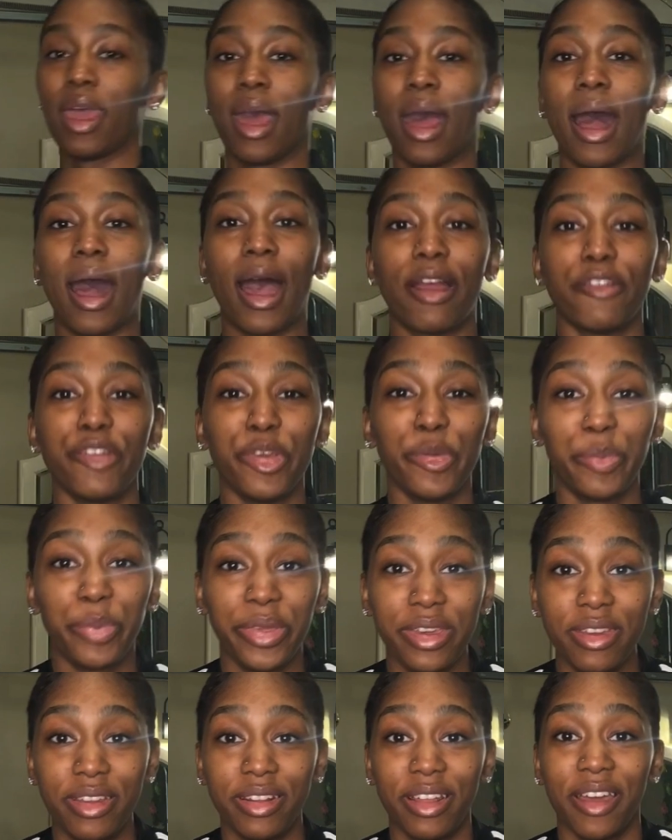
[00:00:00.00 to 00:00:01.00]
I
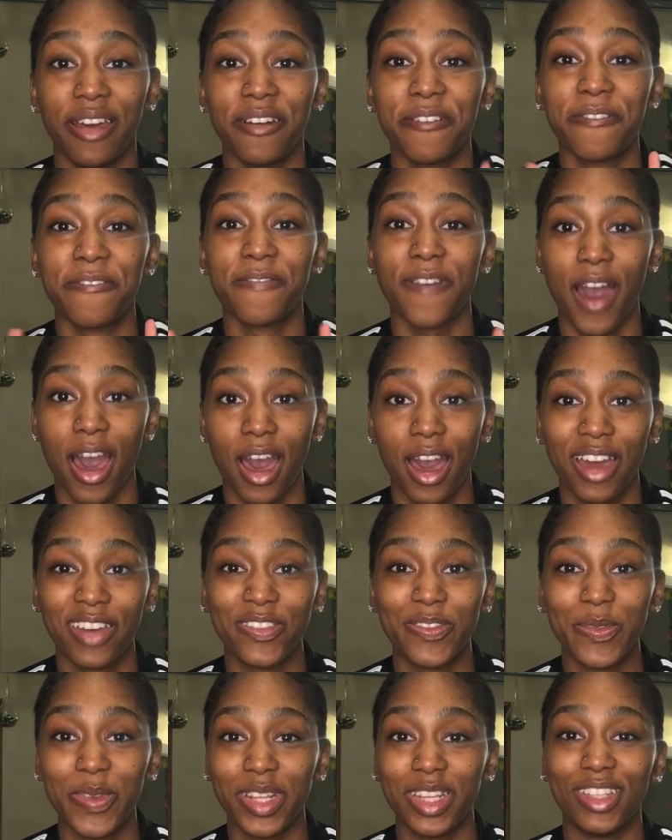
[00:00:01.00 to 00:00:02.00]
repeat, 5
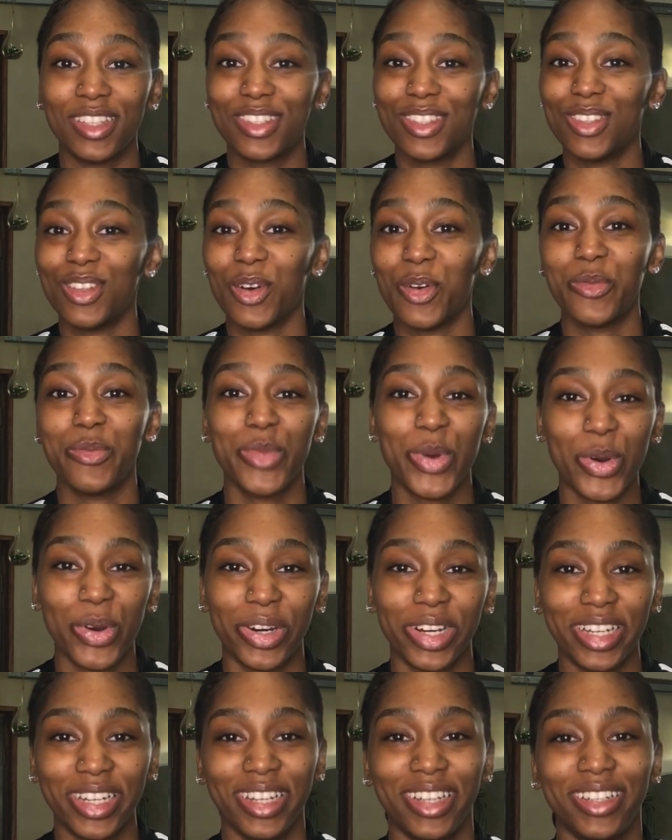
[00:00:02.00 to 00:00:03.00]
minutes, no
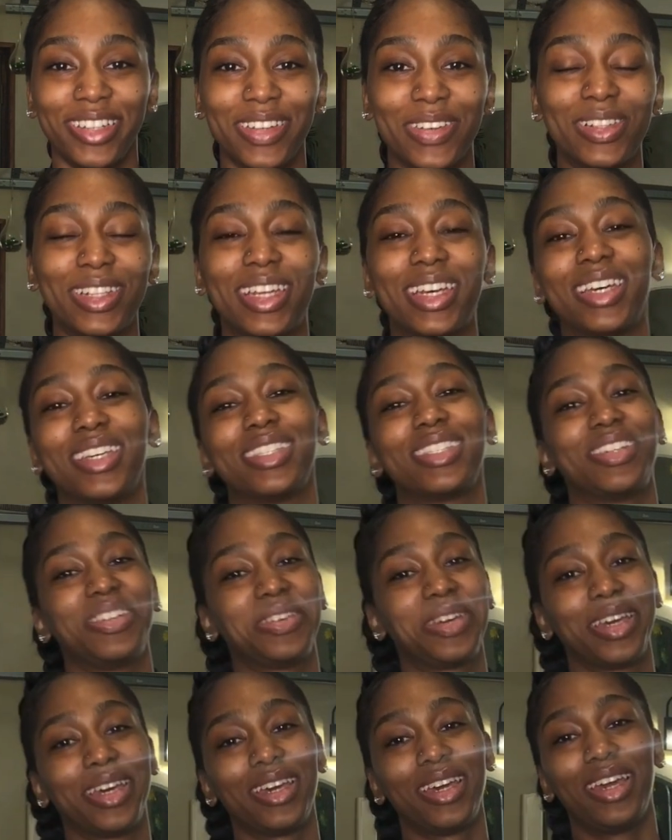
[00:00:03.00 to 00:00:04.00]
more, no less,
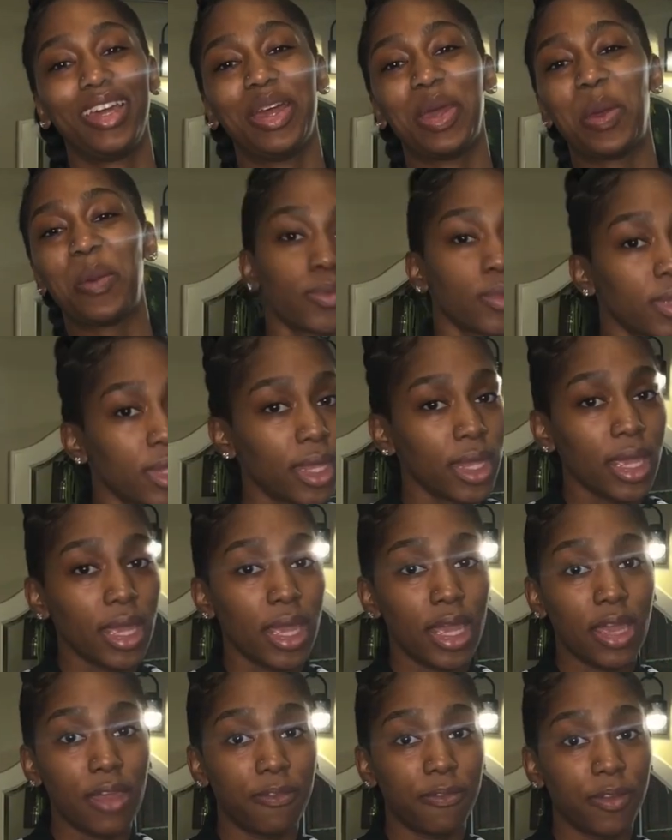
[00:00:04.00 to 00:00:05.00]
okay?
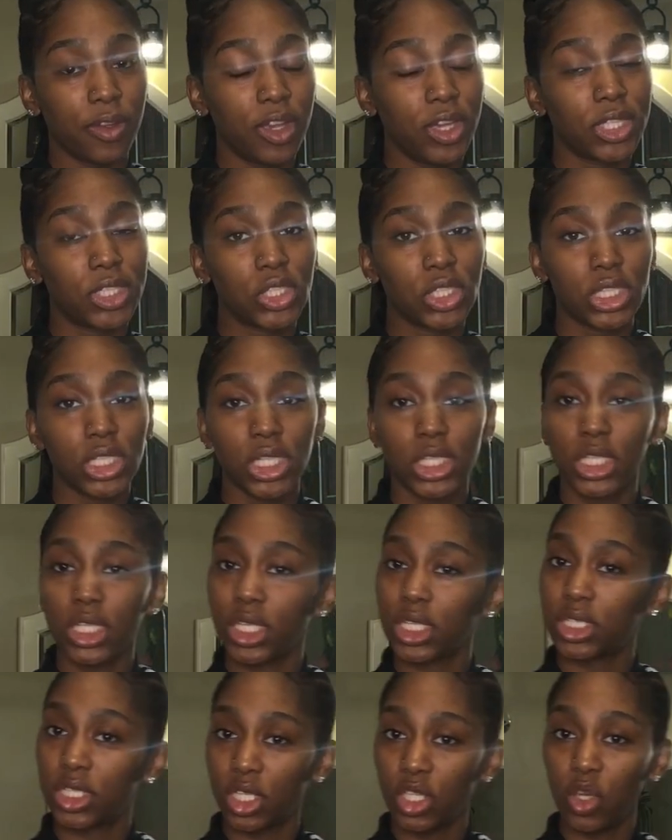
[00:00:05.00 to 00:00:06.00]
If you're interested,
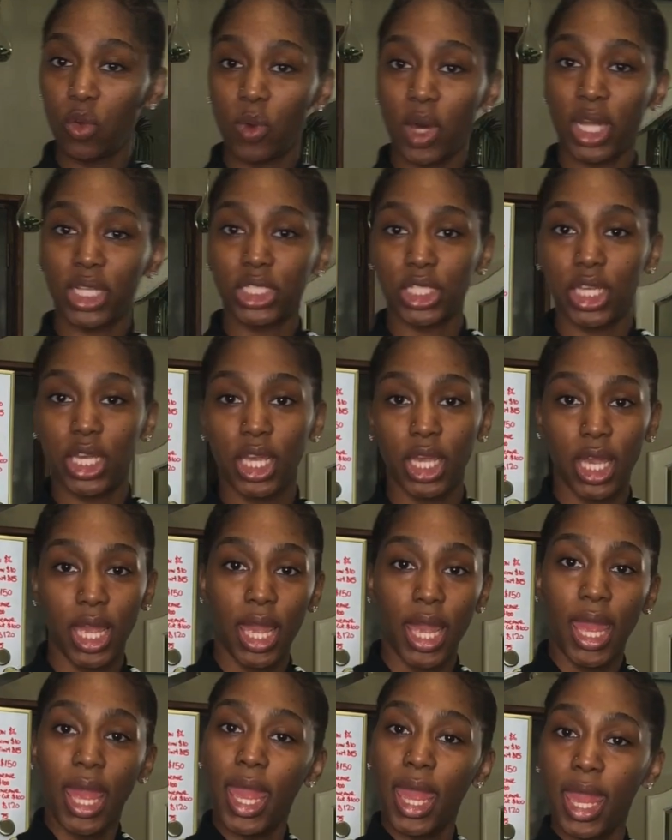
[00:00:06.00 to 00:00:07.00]
continue watching
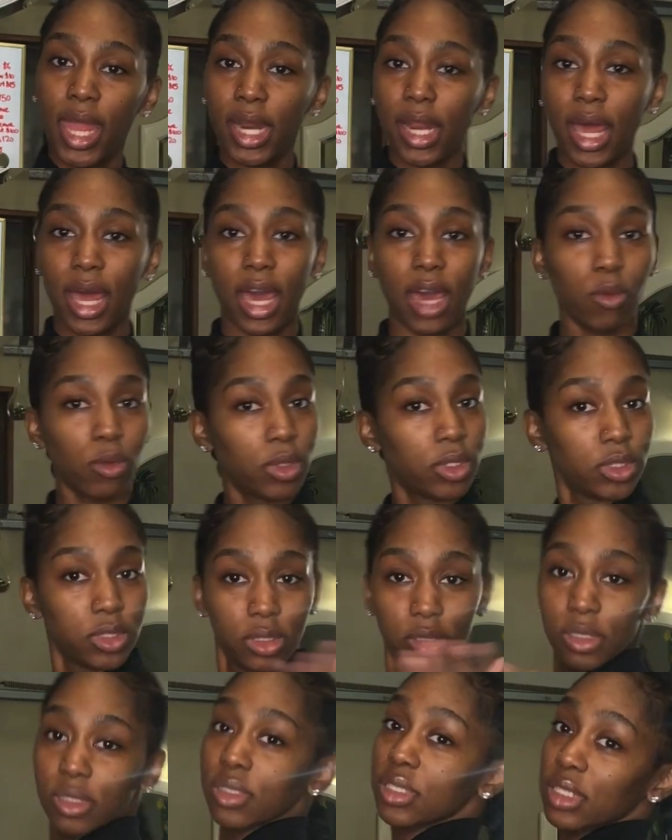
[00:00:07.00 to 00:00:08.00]
and I will
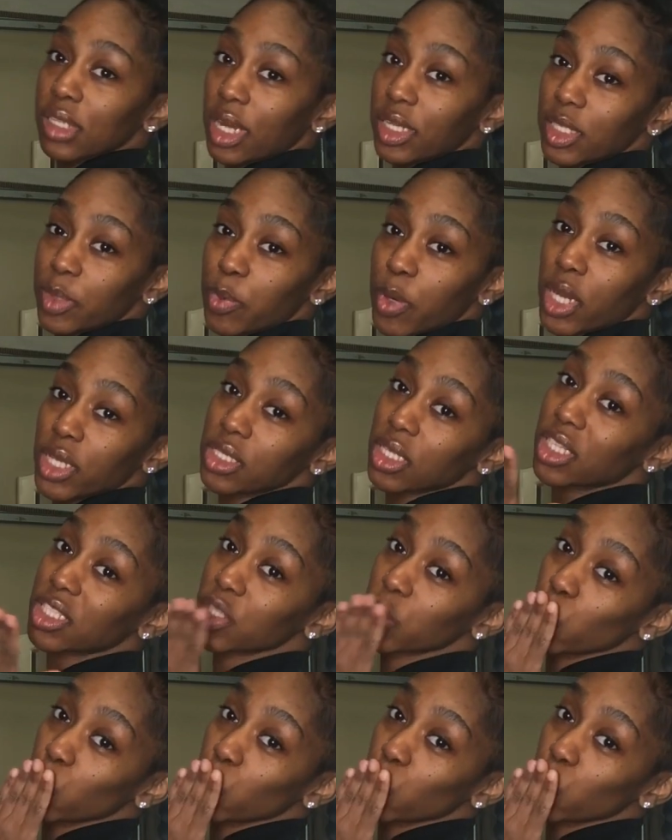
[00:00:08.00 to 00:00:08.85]
start the process.